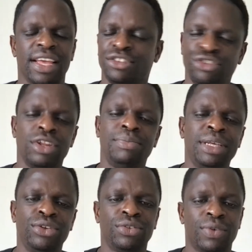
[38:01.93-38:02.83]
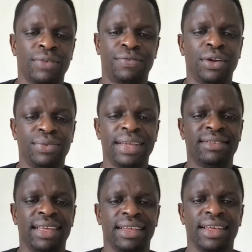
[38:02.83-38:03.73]
It shouldn't be used for
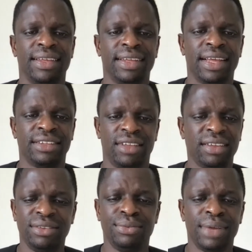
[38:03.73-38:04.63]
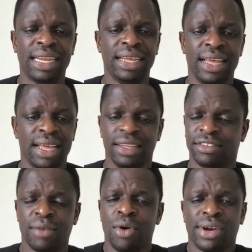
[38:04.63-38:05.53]
fundraising. It doesn't really.
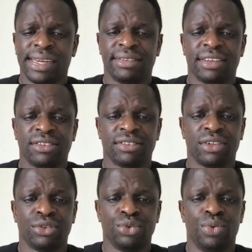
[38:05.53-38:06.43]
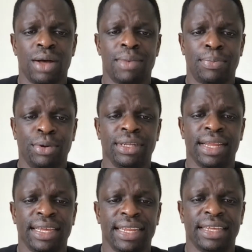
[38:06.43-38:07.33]
Some organizations still do well by
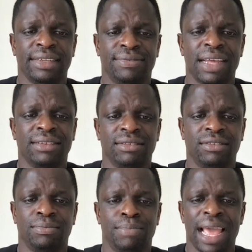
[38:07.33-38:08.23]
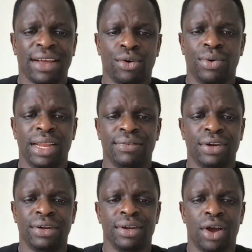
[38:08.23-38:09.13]
putting it in the events bag,
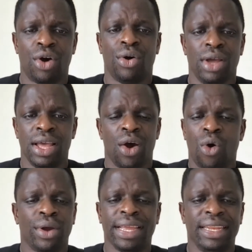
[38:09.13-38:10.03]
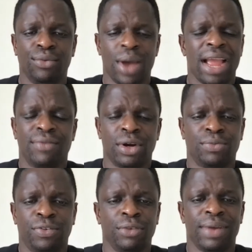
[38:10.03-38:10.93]
whatever, or in
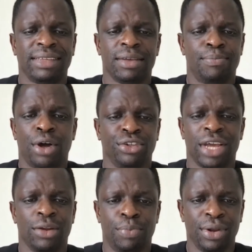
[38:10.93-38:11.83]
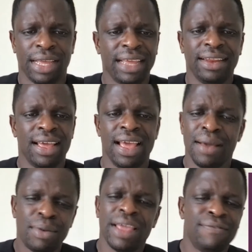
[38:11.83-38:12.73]
wherever fundraising pot you got to put it in.
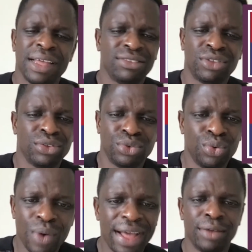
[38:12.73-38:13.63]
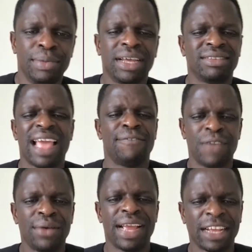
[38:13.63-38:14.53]
But events don't do well because they
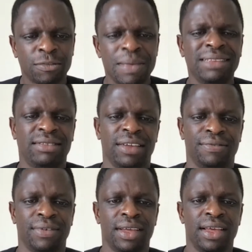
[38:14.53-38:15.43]
are very expensive.